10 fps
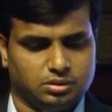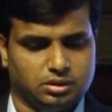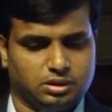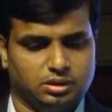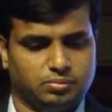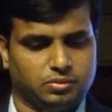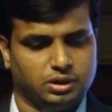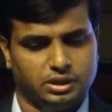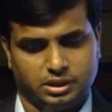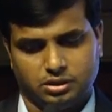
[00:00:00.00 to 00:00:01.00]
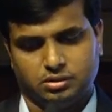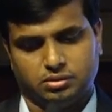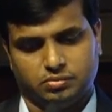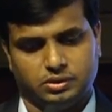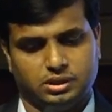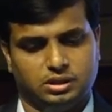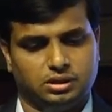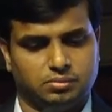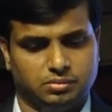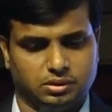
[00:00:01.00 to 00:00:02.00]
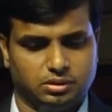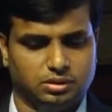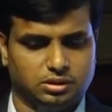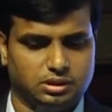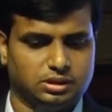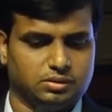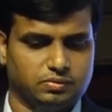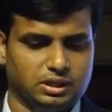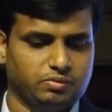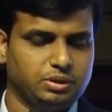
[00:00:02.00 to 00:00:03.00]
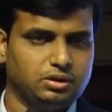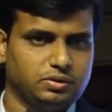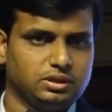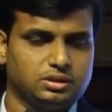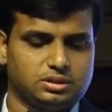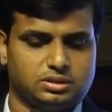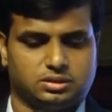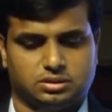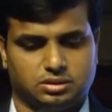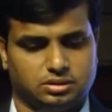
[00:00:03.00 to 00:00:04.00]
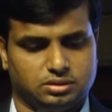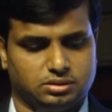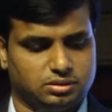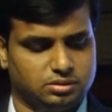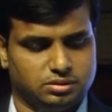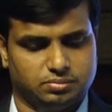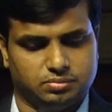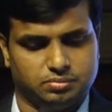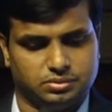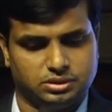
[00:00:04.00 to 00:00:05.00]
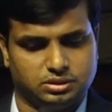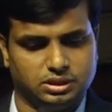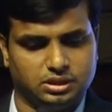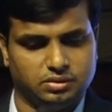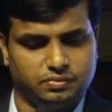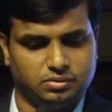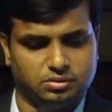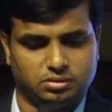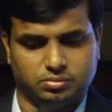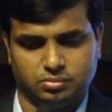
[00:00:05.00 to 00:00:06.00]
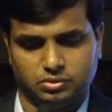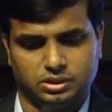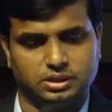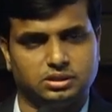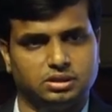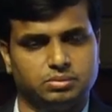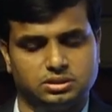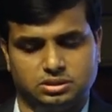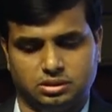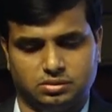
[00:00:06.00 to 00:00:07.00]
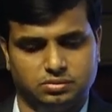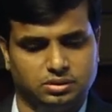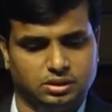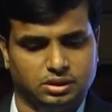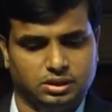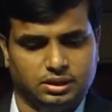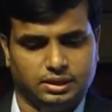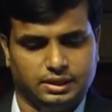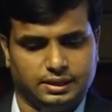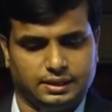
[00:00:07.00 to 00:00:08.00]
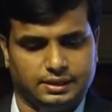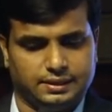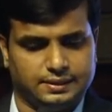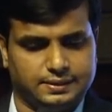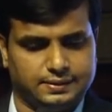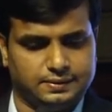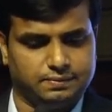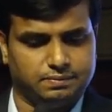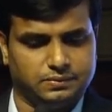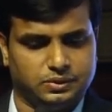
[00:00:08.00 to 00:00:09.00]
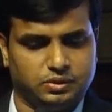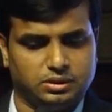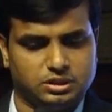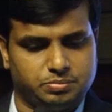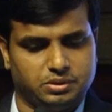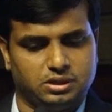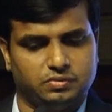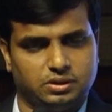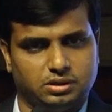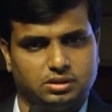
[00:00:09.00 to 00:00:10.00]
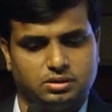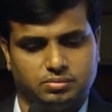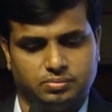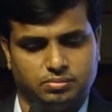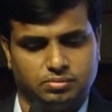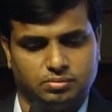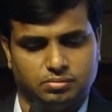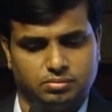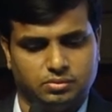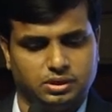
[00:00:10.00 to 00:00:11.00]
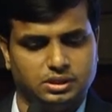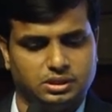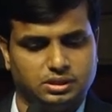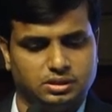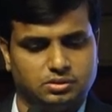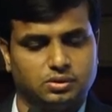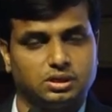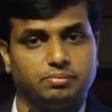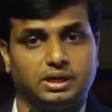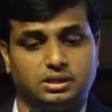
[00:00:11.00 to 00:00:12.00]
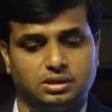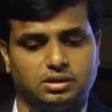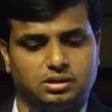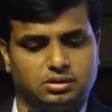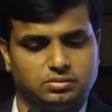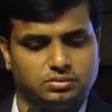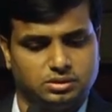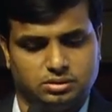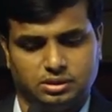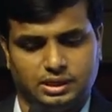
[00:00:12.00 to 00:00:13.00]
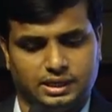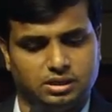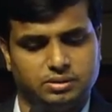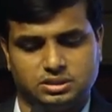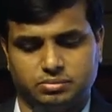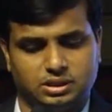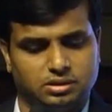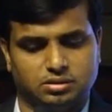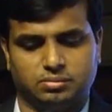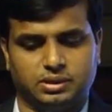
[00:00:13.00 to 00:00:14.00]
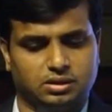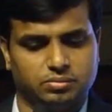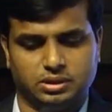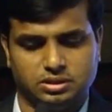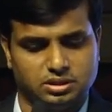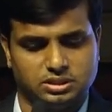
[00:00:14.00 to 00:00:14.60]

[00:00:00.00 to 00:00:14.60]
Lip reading: And the monitoring we have been doing this study for more than 3 months now, and during this period we are monitoring the total bacterial count, the lactic acid bacteria, the microbiological